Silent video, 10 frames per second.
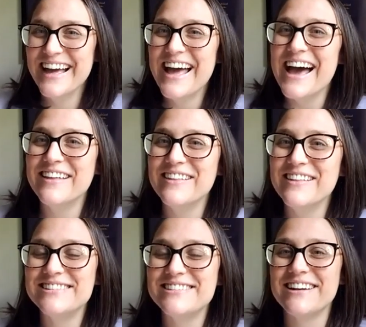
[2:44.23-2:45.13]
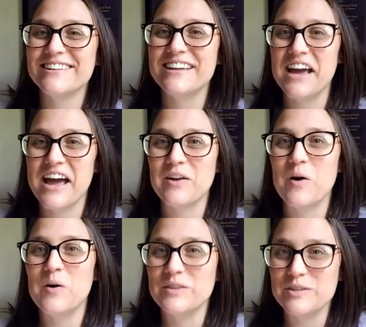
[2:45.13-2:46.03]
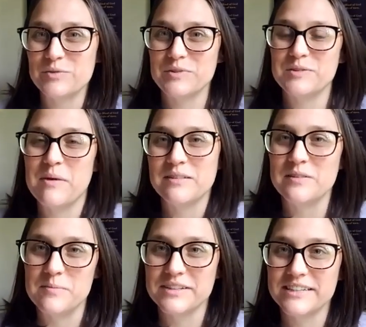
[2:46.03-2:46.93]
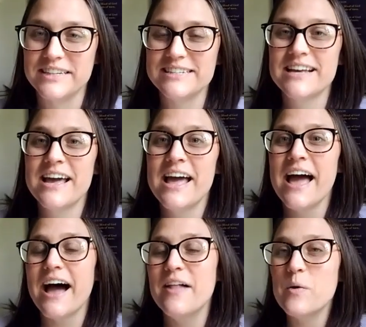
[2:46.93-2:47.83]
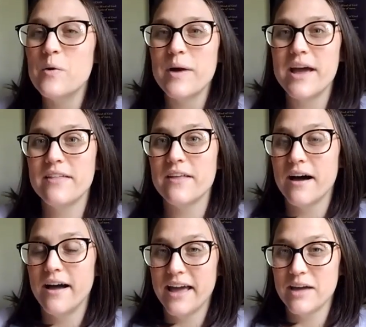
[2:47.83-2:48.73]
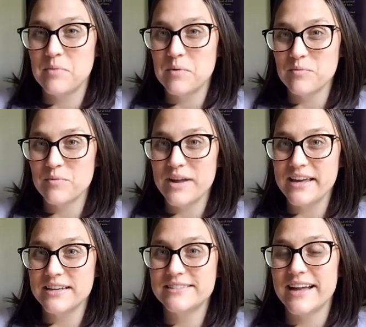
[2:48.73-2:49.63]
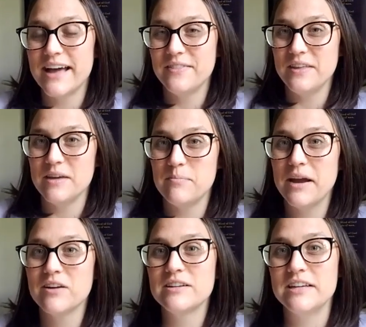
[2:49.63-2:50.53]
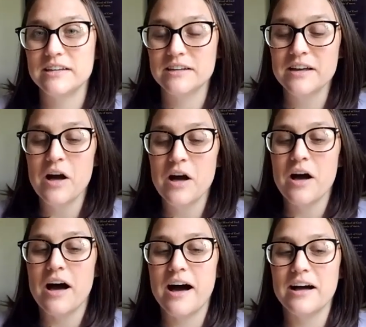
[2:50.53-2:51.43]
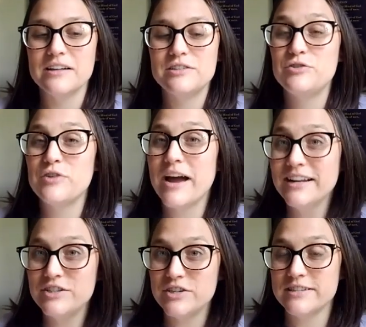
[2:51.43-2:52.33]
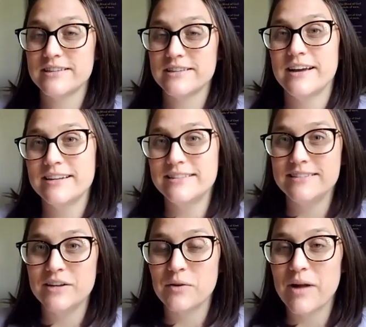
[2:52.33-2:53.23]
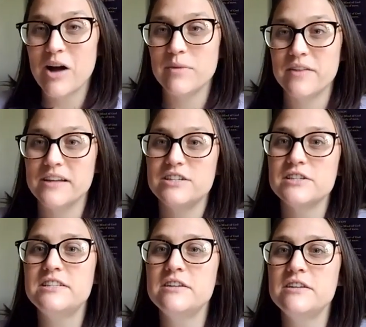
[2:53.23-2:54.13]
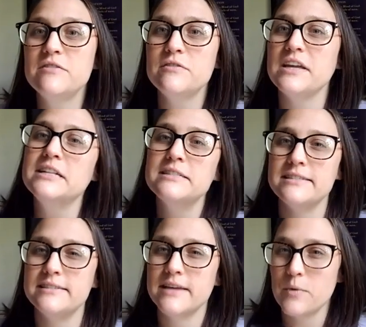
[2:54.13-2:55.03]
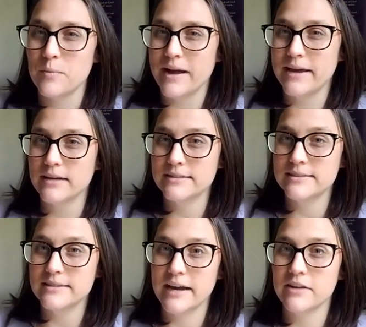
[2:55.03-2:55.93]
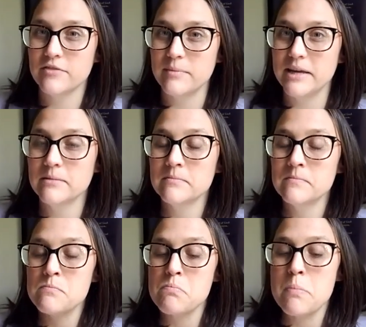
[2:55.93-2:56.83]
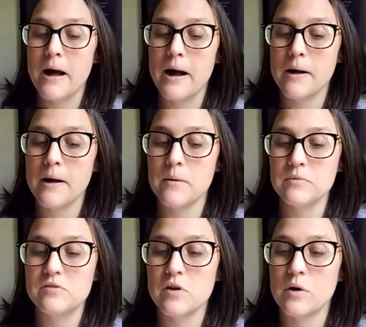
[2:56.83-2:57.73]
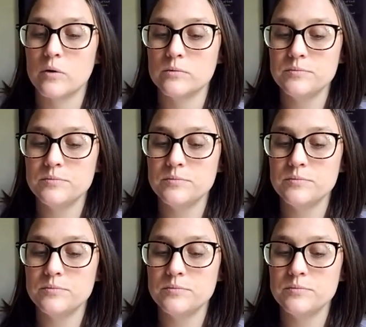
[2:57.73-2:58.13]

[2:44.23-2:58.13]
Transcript: And then suddenly I had all these responsibilities. And the way that I had been raised and the parenting strategies that I had seen around me, they didn't sit right inside of me. So